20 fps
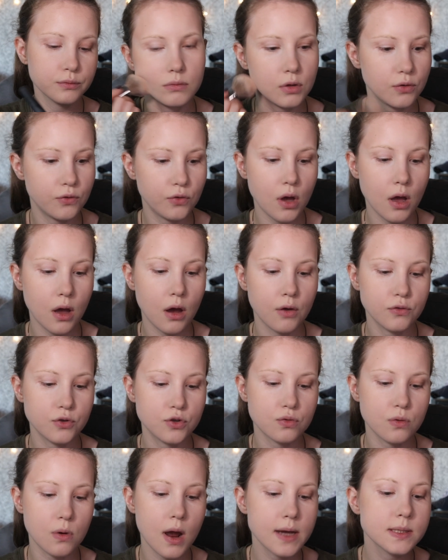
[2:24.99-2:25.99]
If you have
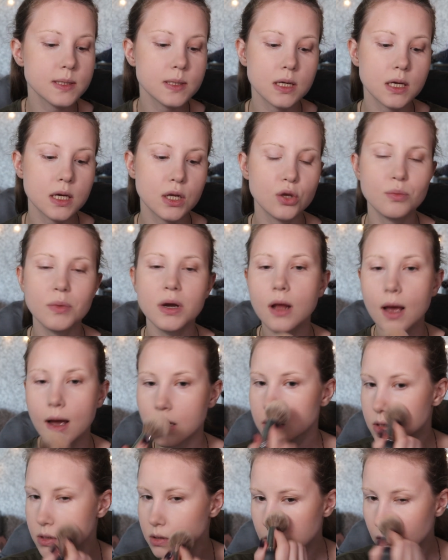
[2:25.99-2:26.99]
dry skin, you might
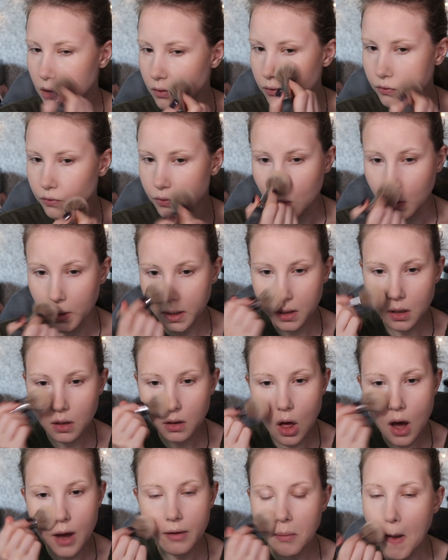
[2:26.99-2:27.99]
actually avoid a
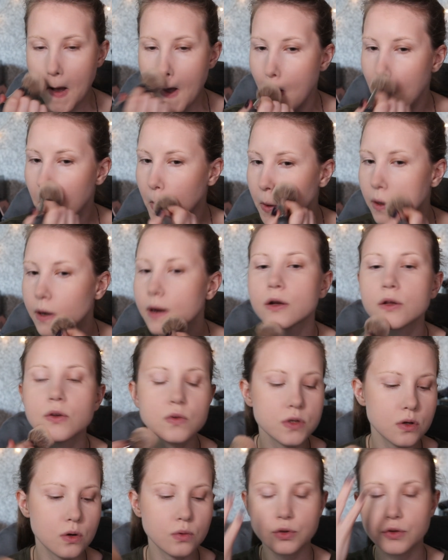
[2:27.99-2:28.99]
lot of powder and
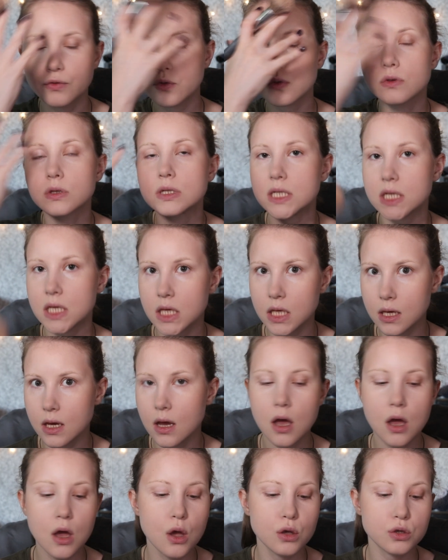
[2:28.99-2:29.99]
use it only for the
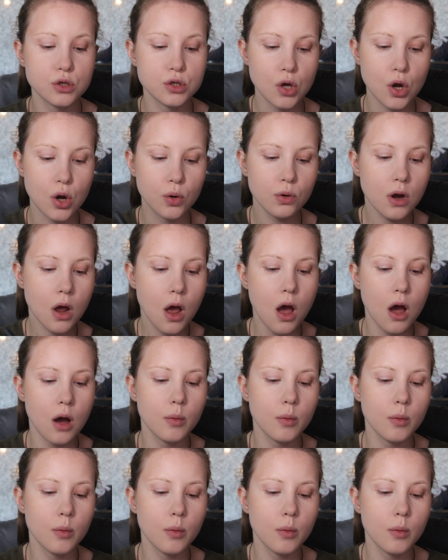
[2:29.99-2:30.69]
T-zone,